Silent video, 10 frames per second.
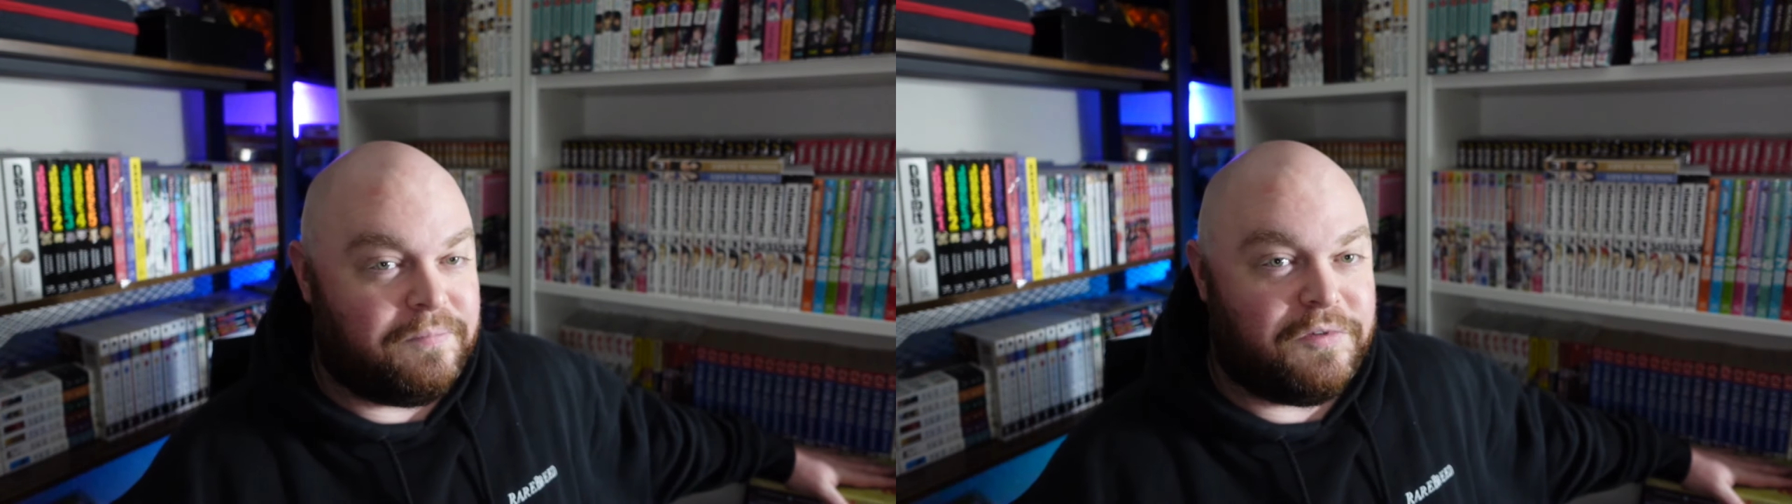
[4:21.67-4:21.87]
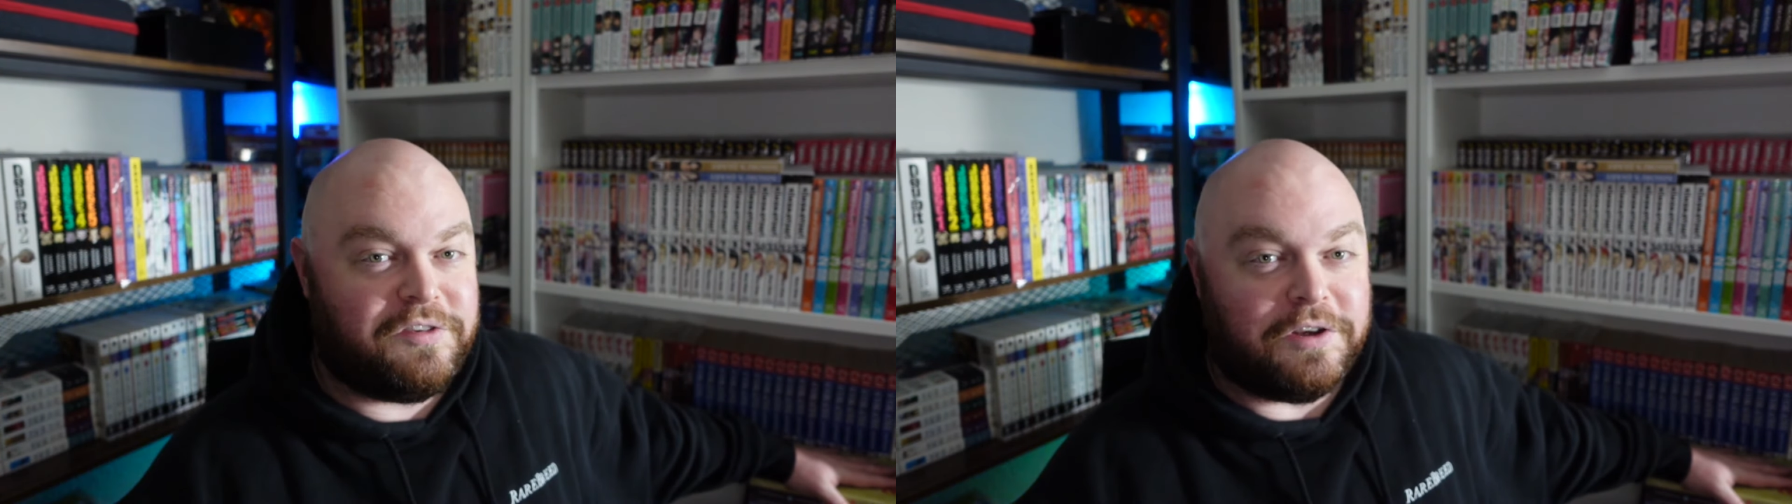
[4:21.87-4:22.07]

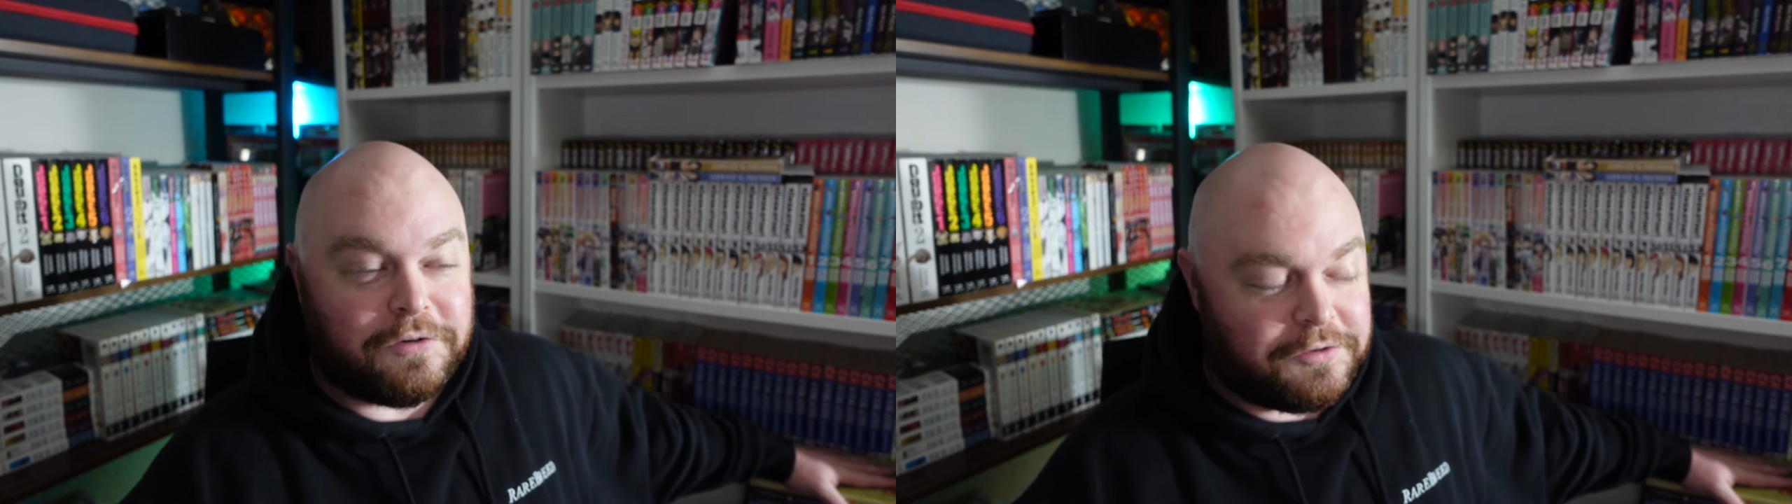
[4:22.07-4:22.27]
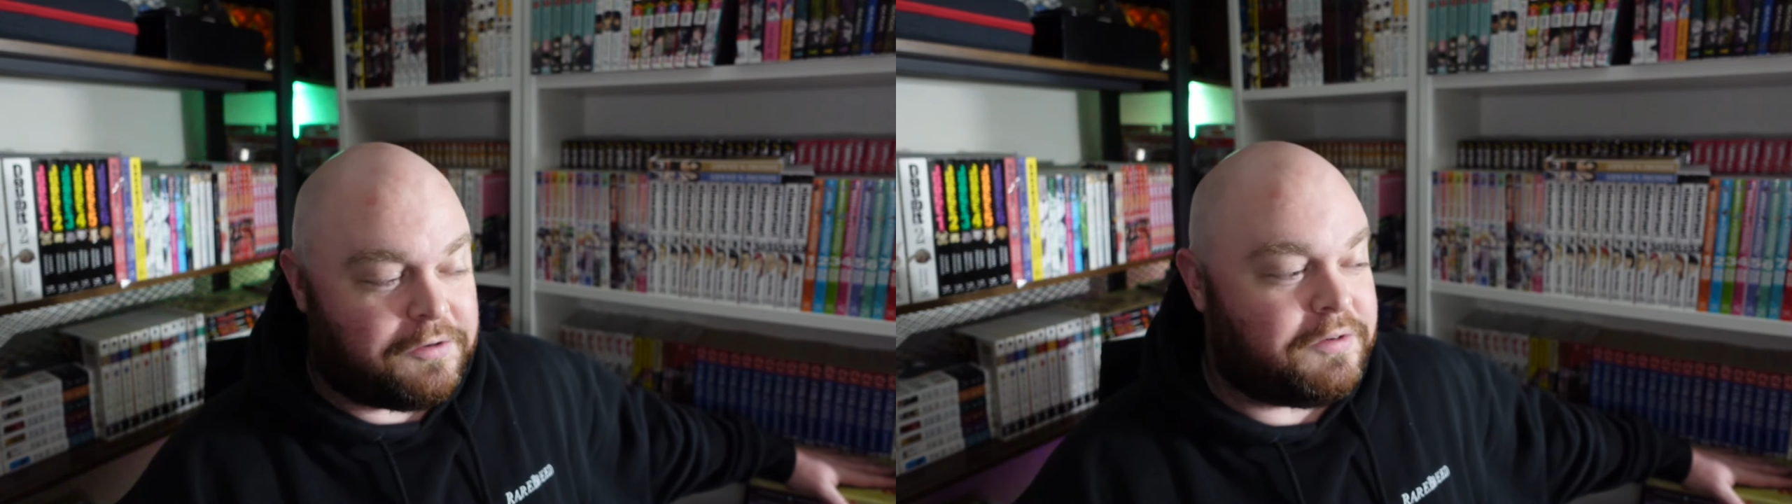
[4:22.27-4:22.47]

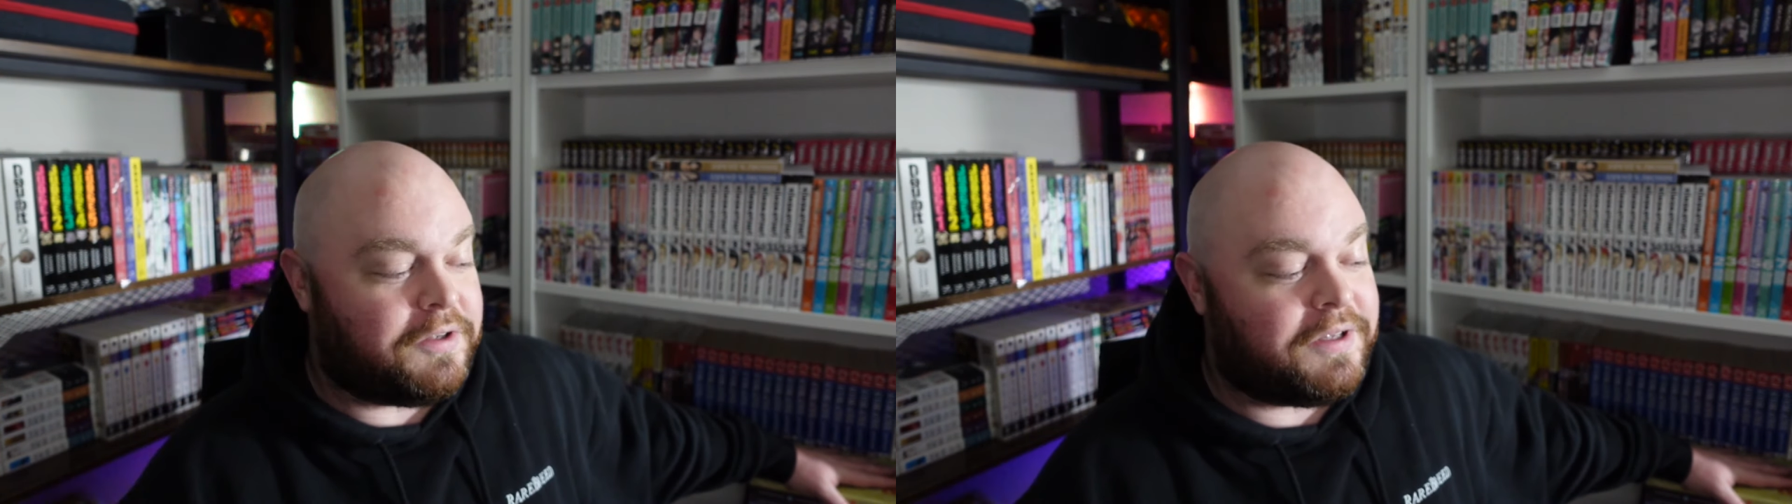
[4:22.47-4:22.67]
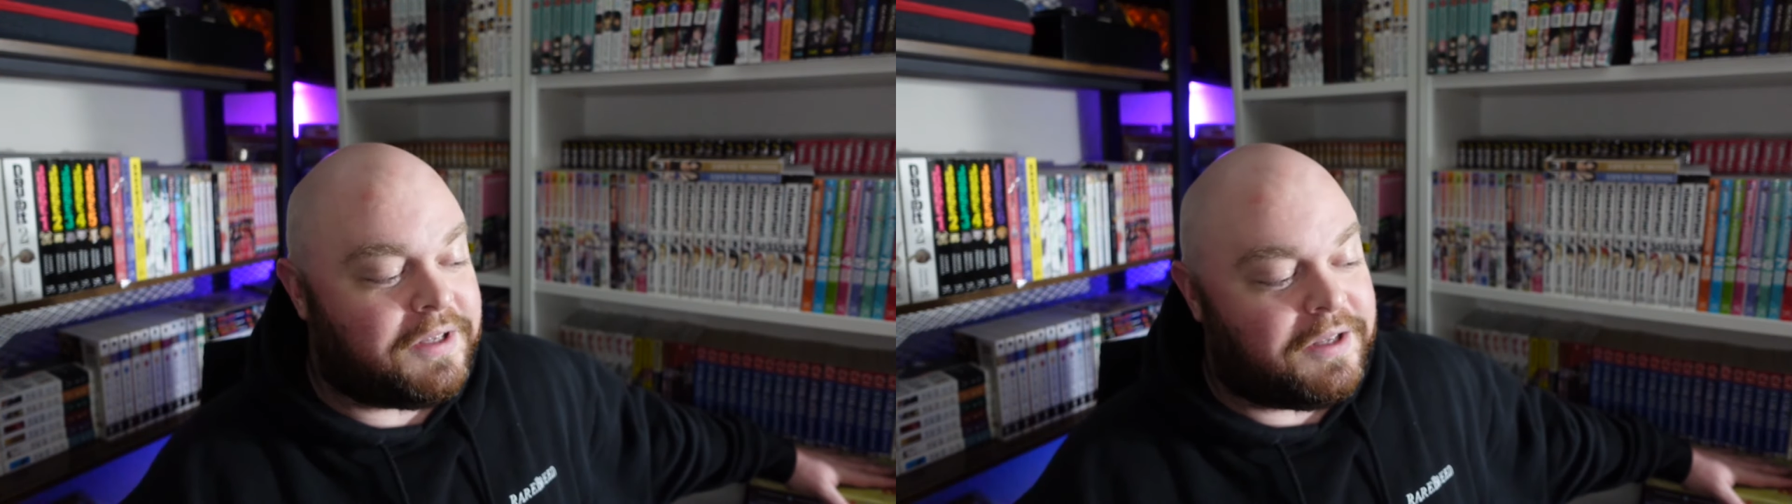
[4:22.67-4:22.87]
singles of it.